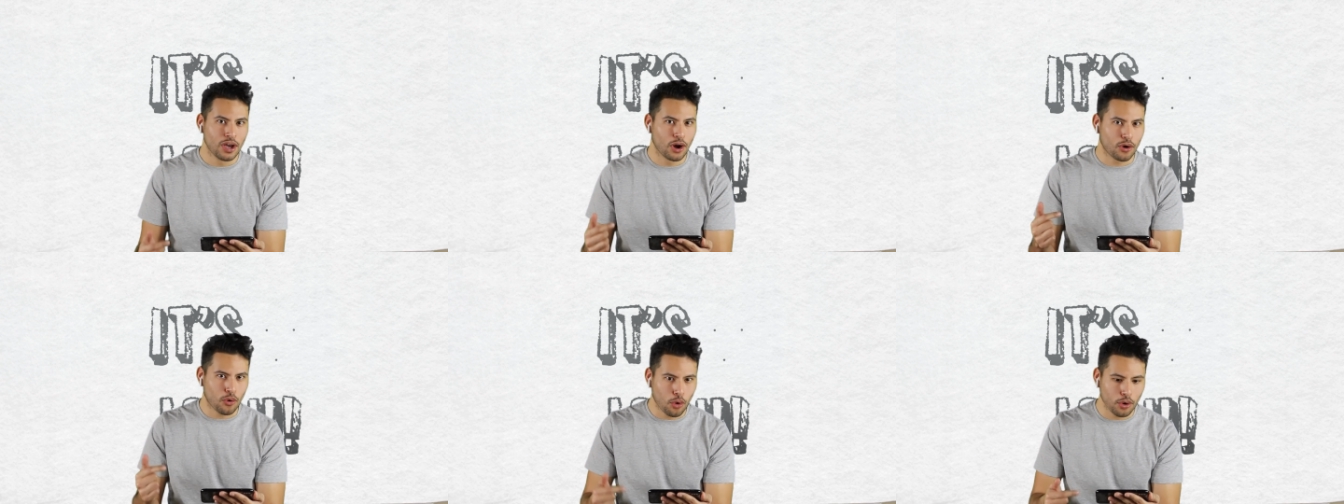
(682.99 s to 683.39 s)

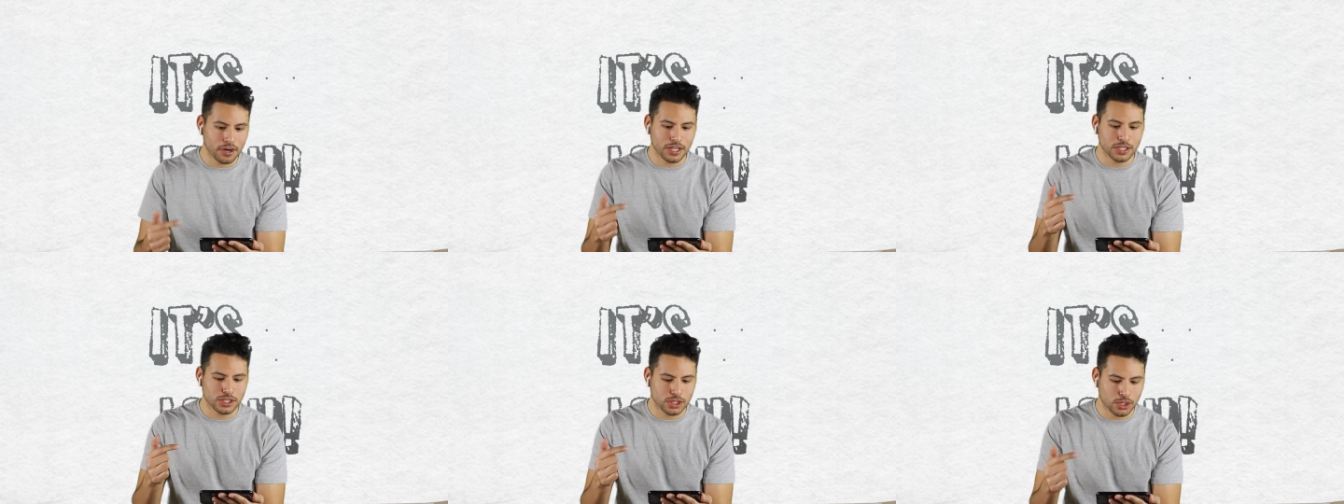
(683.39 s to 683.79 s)

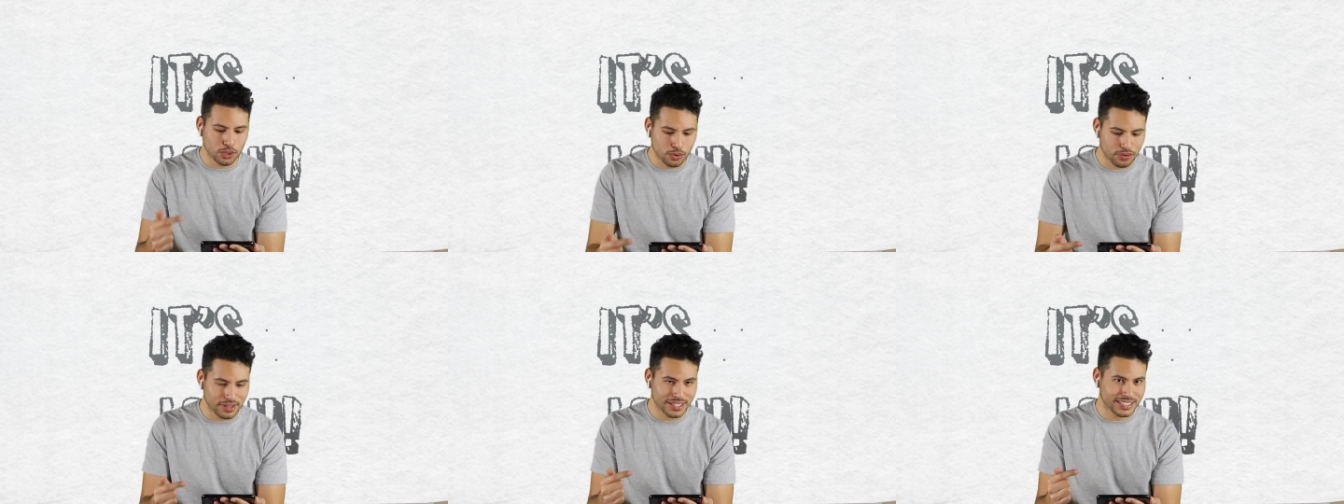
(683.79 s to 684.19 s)
according
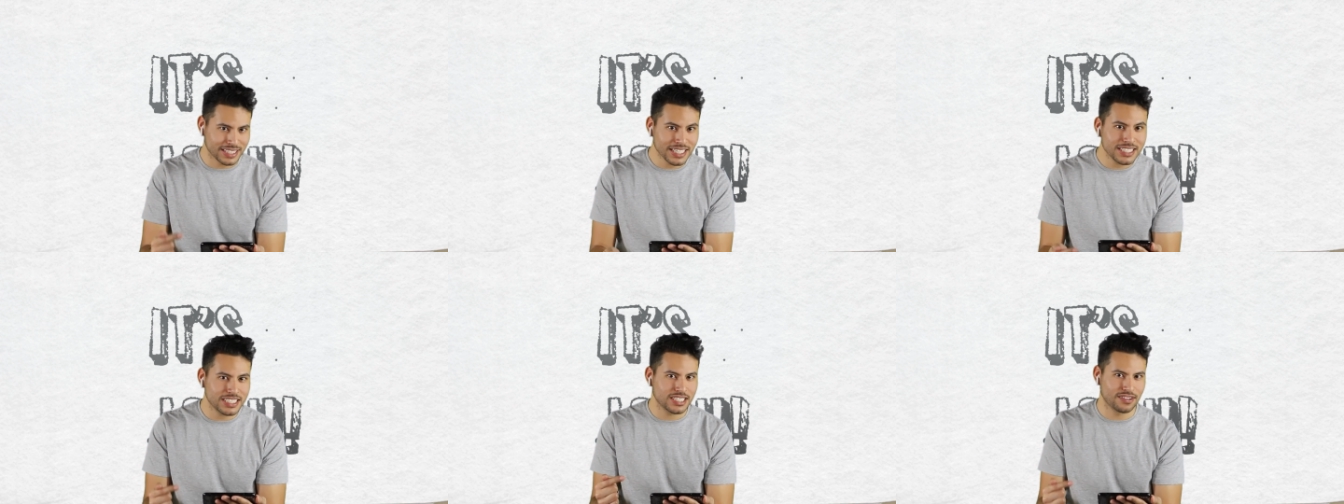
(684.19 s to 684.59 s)
to the
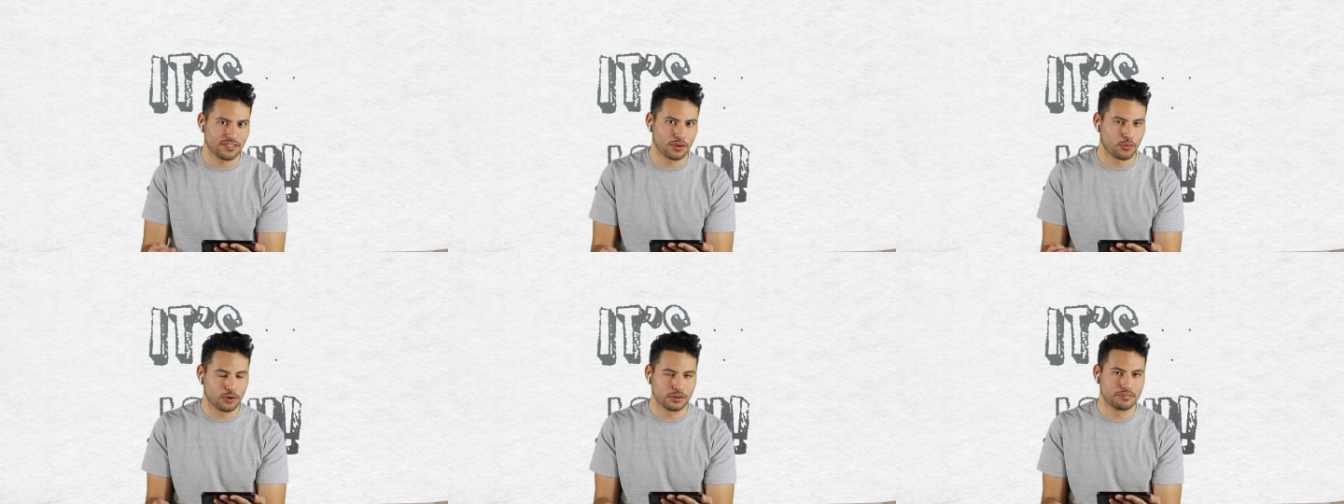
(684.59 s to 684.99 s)
teaching of
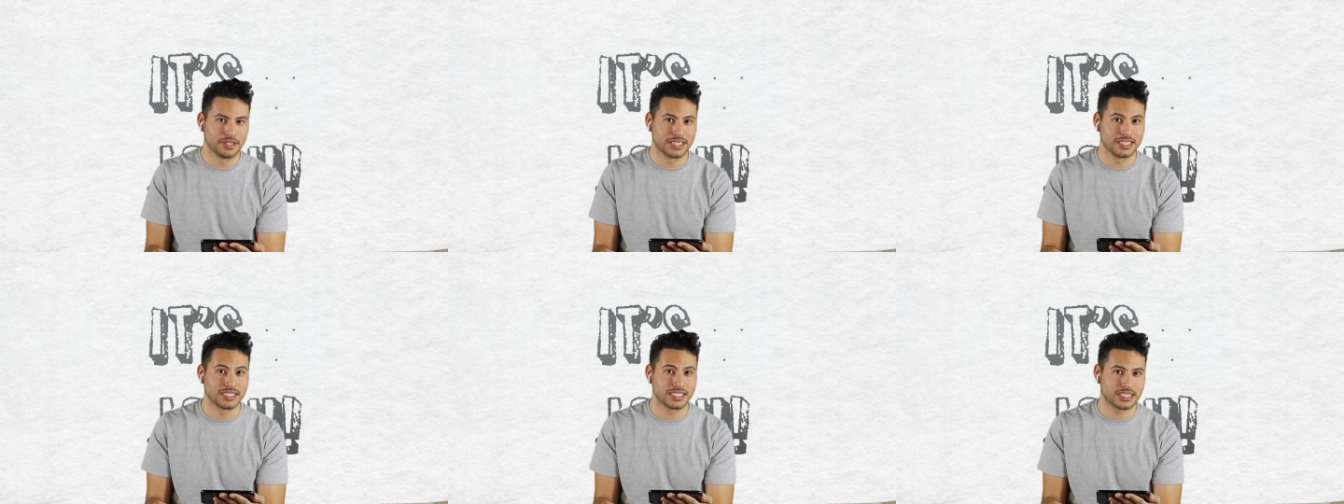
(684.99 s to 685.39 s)
the World
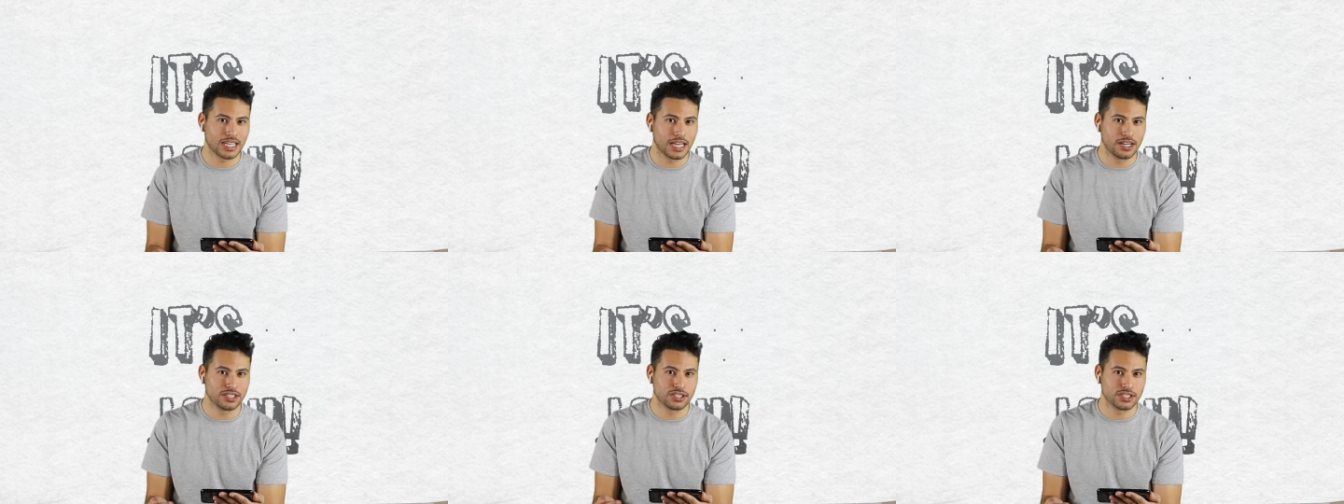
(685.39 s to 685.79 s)
Mission
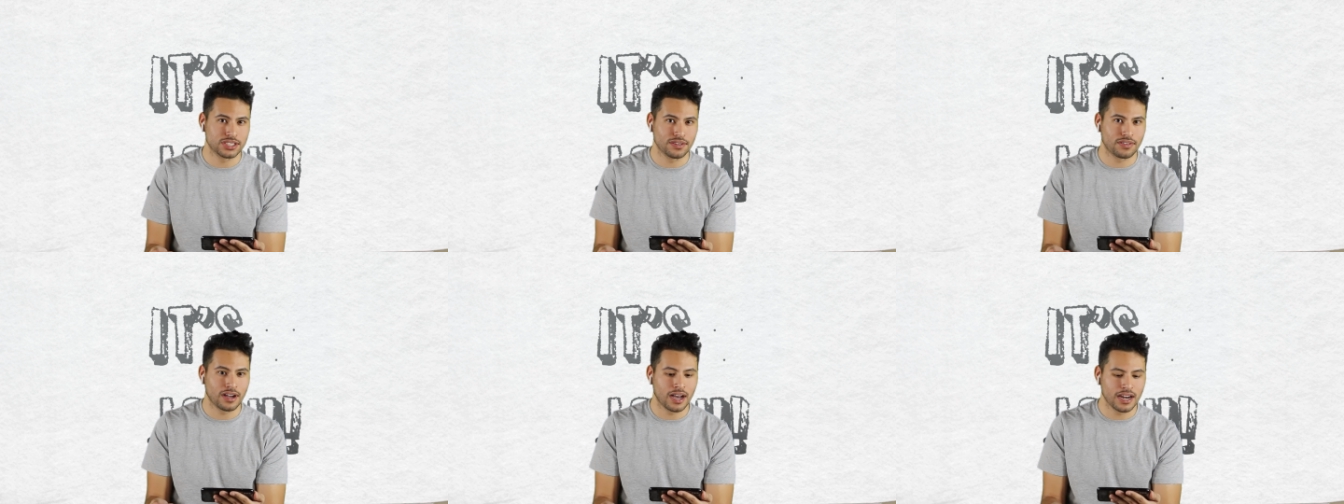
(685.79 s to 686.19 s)
Society
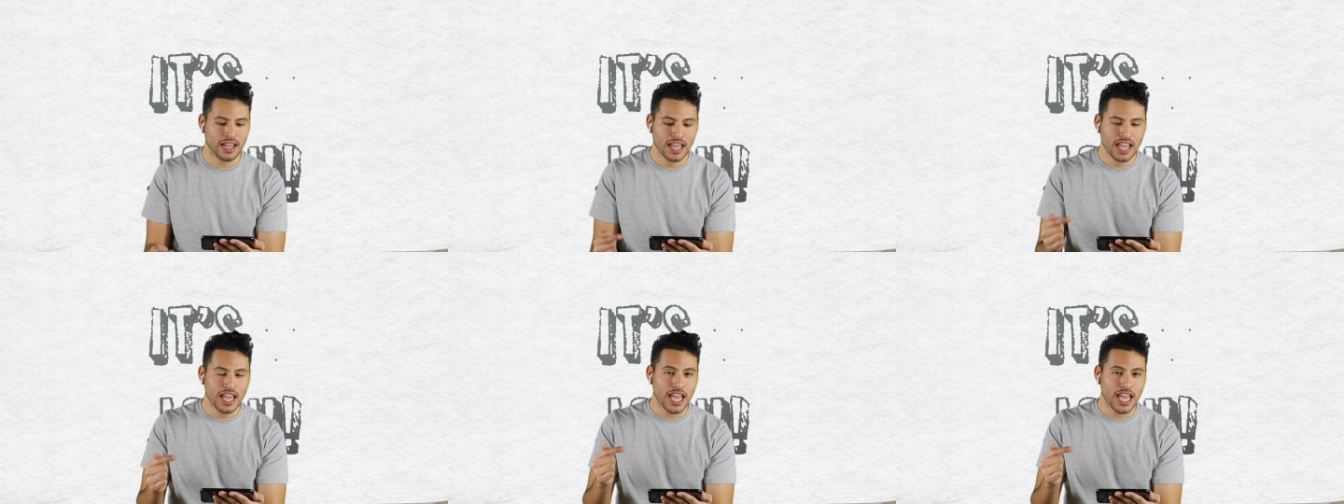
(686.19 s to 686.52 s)
Church of God,